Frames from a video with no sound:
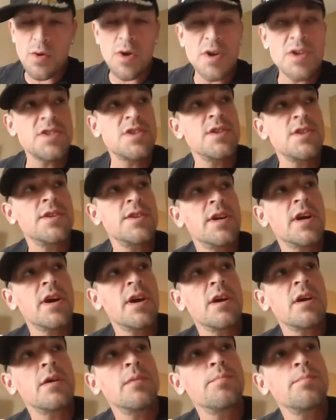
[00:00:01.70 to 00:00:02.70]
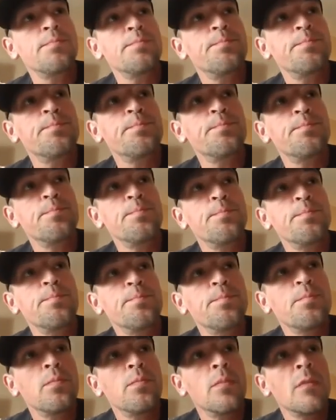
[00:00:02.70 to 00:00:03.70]
Question of the day.
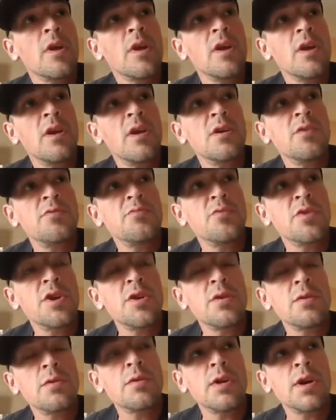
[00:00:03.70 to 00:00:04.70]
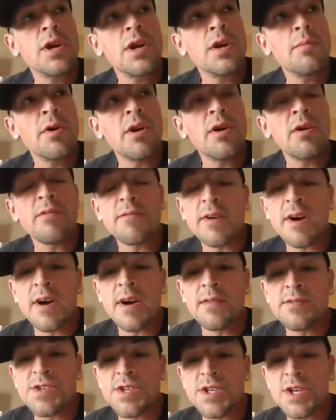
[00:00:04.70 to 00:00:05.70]
Ian, what do you think about
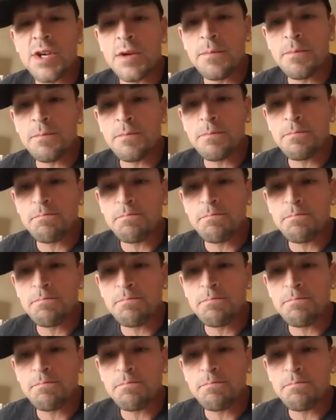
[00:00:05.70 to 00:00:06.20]
5G?